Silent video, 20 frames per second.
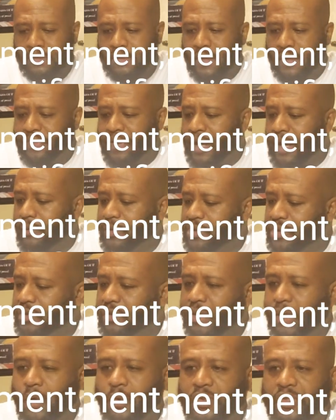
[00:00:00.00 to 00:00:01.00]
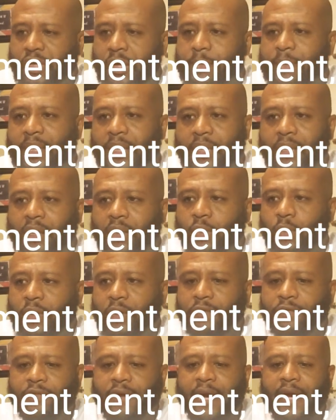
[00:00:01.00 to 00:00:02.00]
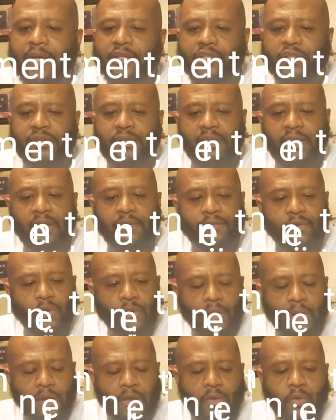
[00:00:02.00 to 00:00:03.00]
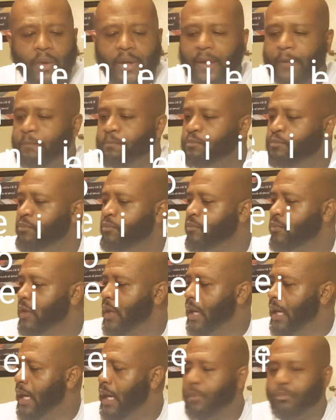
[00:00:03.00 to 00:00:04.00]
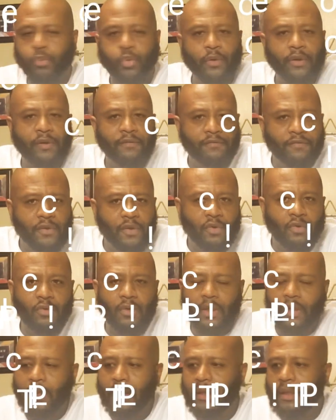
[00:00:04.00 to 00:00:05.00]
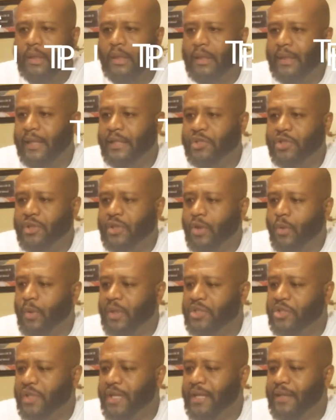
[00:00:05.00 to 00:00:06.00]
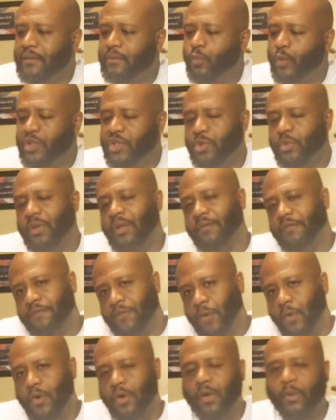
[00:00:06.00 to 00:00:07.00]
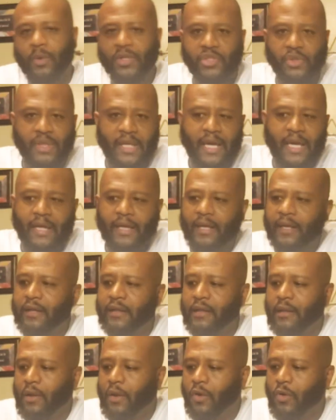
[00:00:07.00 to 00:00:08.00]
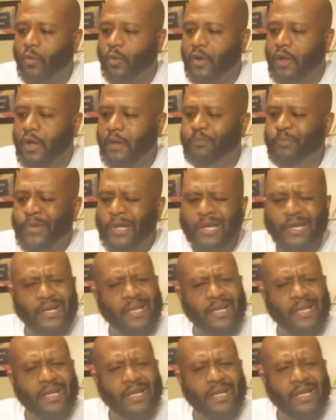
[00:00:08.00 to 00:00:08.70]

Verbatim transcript: So I thought I would just throw something together real fast just to give you a quick uh, preview and, and, let you know what you get, what you can afford, or what you can get in the long run.